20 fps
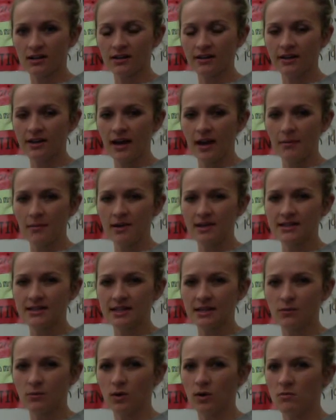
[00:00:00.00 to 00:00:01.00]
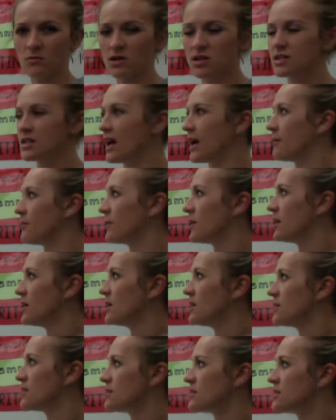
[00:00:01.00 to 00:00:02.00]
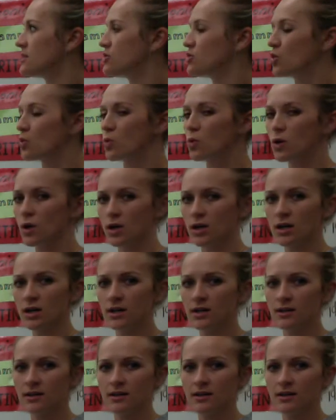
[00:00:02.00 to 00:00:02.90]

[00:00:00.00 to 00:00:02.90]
Soar, learn,